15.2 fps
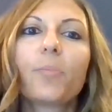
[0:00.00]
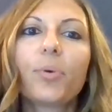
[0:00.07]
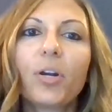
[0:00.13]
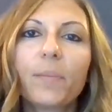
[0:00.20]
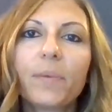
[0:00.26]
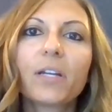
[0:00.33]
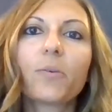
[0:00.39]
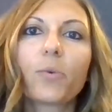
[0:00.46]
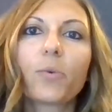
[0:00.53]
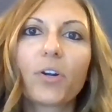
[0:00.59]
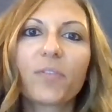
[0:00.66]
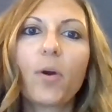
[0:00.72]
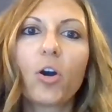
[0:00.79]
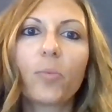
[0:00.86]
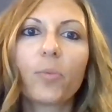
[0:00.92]
permanent work
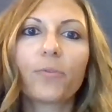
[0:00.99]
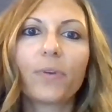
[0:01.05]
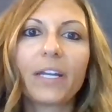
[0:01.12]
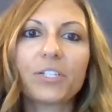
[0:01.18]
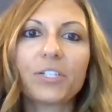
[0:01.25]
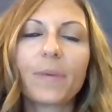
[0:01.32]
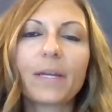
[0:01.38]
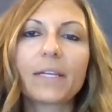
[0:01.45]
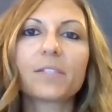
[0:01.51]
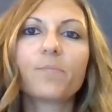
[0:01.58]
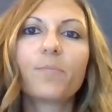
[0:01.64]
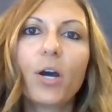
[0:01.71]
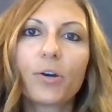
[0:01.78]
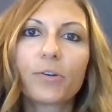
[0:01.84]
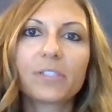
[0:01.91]
from home arrangements
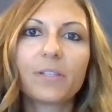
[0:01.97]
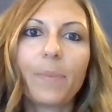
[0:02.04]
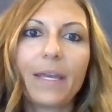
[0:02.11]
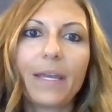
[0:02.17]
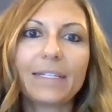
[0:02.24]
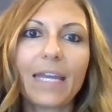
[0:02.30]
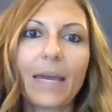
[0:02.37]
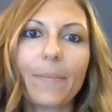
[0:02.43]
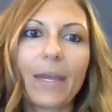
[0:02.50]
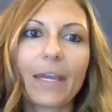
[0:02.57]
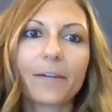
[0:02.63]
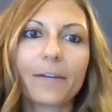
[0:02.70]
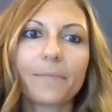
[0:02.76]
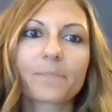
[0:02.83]
post-pandemic.